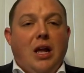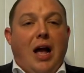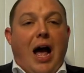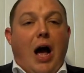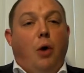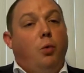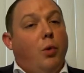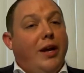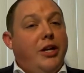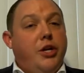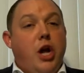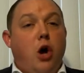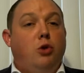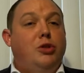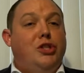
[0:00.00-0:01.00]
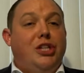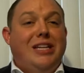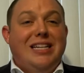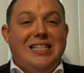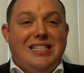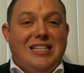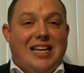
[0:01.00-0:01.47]
Uh, we know
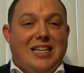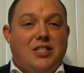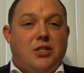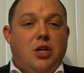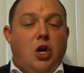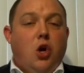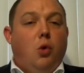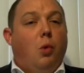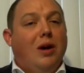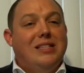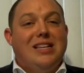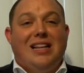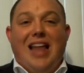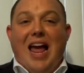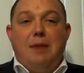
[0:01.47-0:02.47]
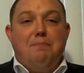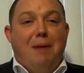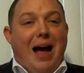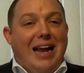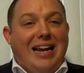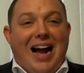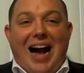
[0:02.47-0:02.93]
Jesus was led
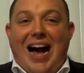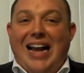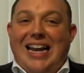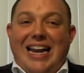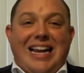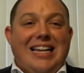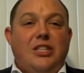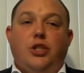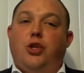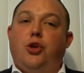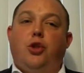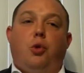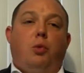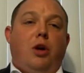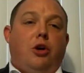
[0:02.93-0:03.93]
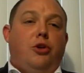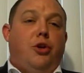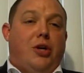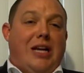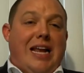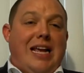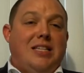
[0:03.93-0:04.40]
by God into the
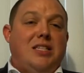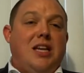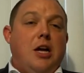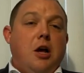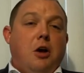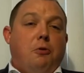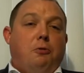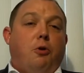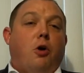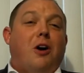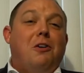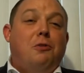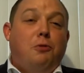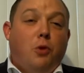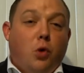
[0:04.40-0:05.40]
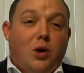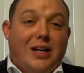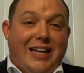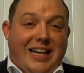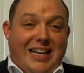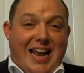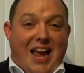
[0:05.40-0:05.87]
wilderness for a
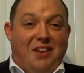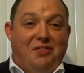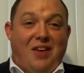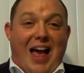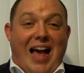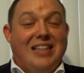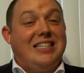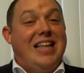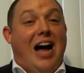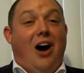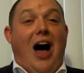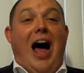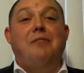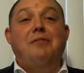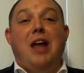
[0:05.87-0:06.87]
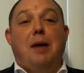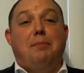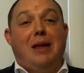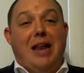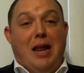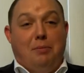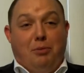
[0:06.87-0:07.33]
40 day fast. Now, I've not
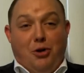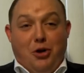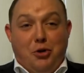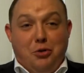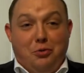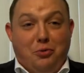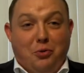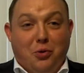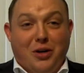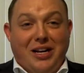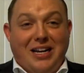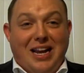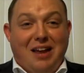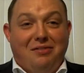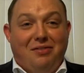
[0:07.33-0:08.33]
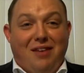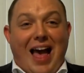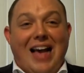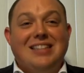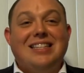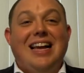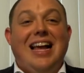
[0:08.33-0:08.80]
been able to do a 40 day
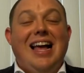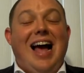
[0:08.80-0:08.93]
fast.